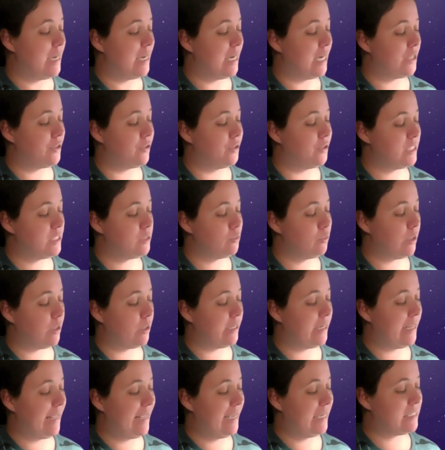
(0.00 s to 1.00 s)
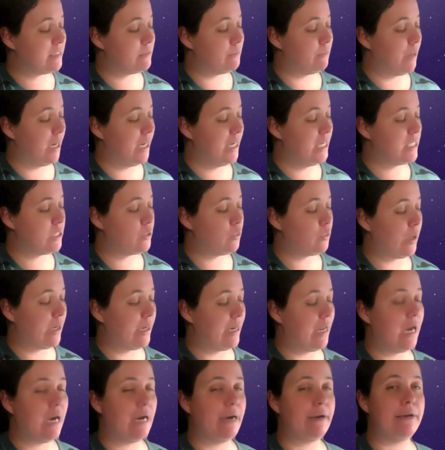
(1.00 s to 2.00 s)
And this one, x minus 1,
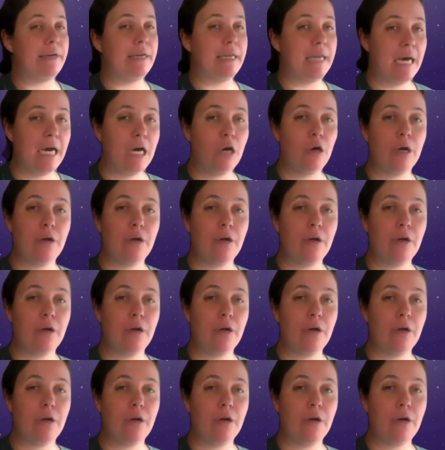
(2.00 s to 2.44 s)
I now